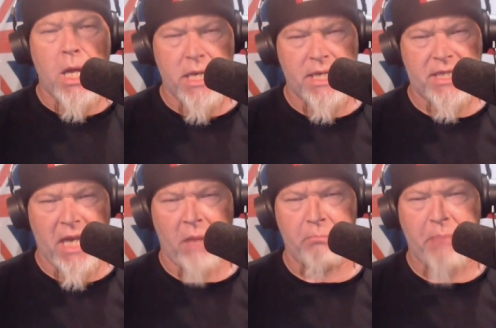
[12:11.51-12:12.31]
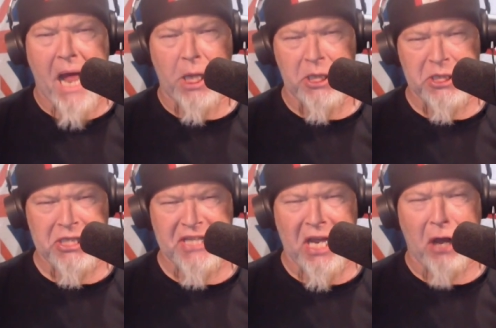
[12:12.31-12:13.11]
this didn't balance
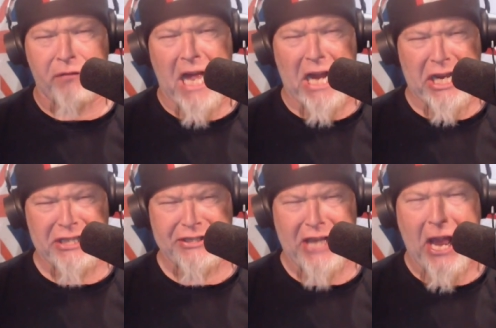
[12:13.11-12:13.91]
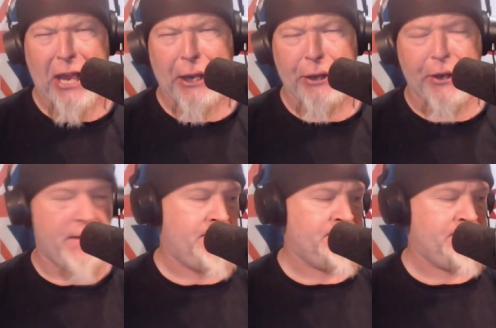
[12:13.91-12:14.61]
itself like you said.